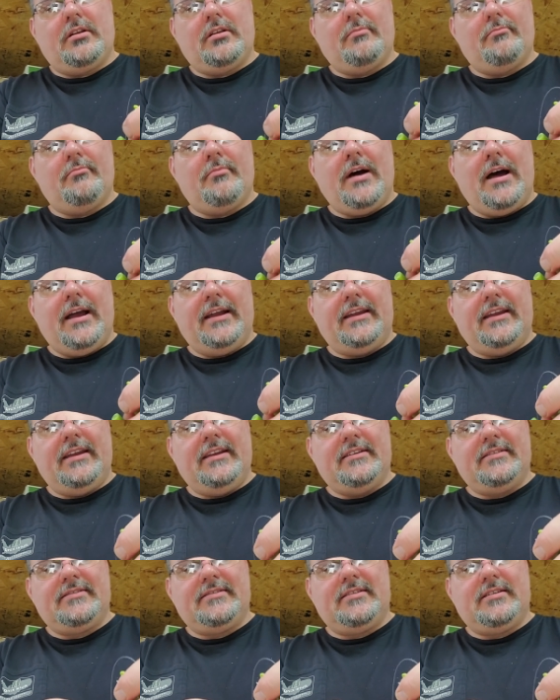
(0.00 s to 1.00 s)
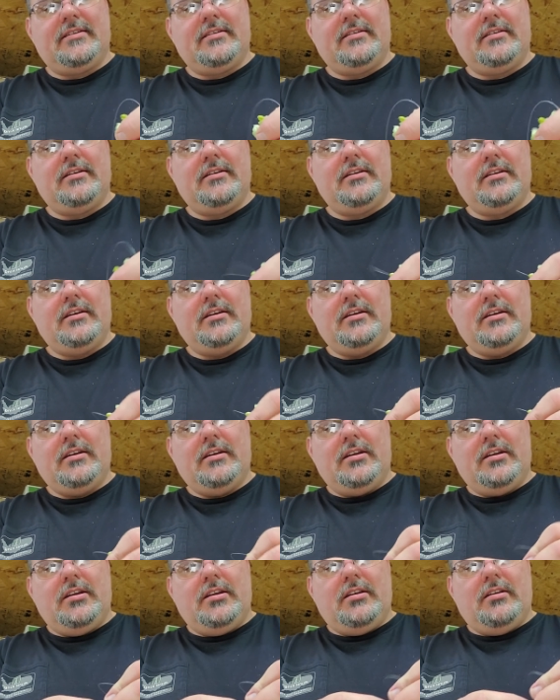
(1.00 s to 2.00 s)
my guess,
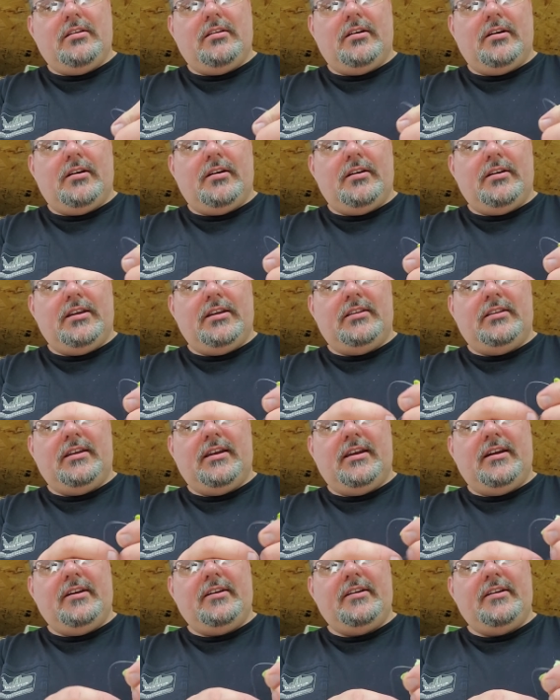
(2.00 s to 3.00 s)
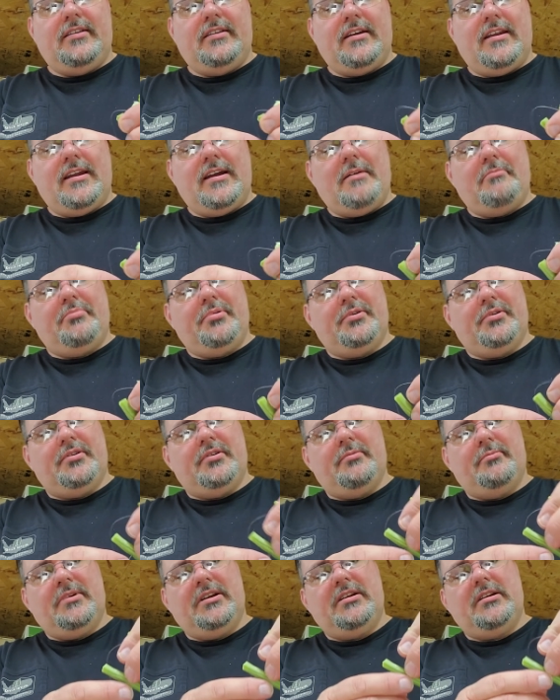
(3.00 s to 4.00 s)
in the area that I'm putting
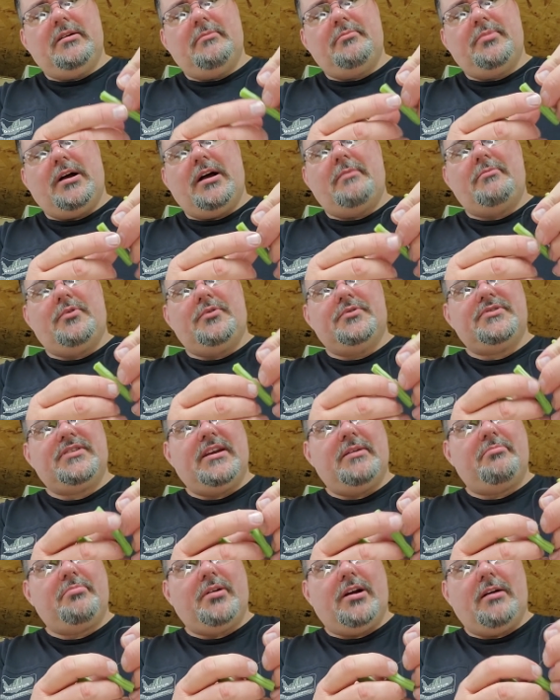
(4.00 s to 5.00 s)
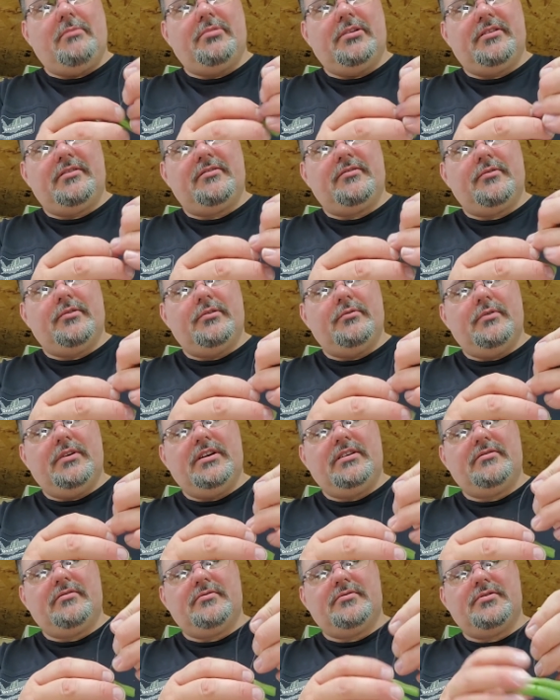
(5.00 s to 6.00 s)
them in, I'm going to say probably 3
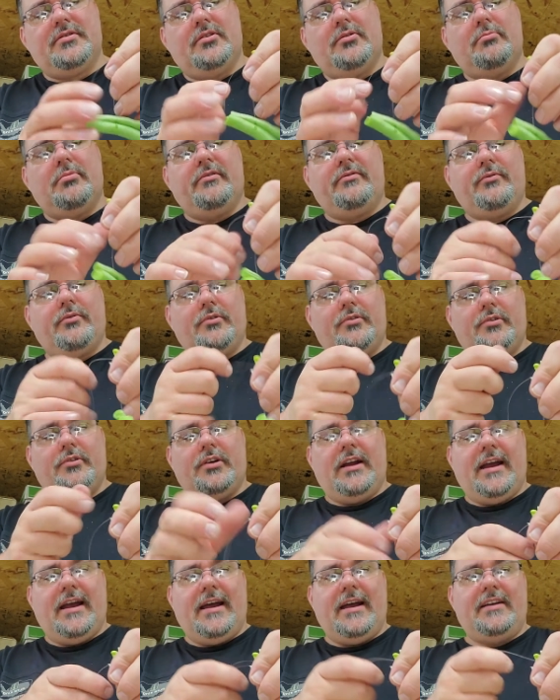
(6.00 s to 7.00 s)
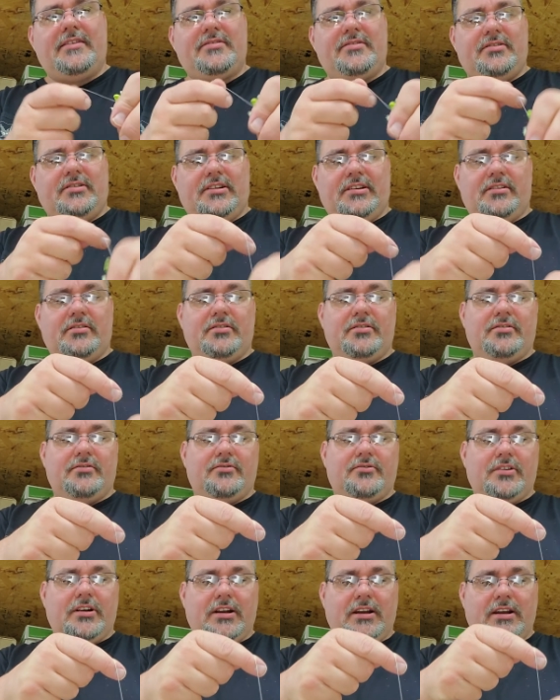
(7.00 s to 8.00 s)
weeks or so before they're actually good and
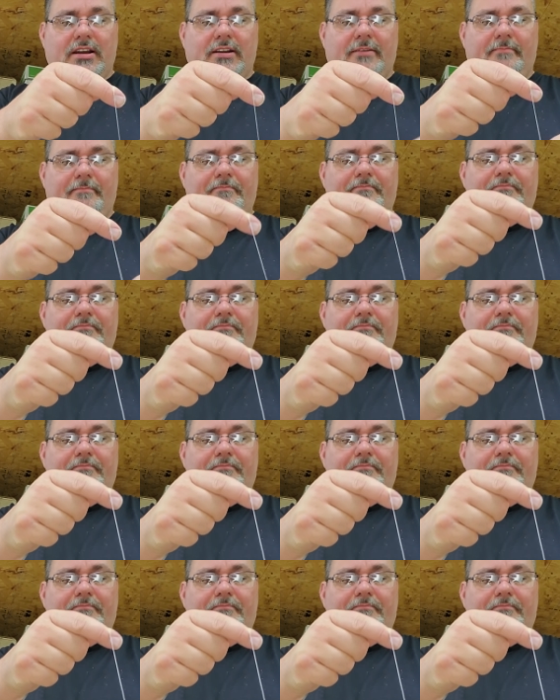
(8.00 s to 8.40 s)
dry.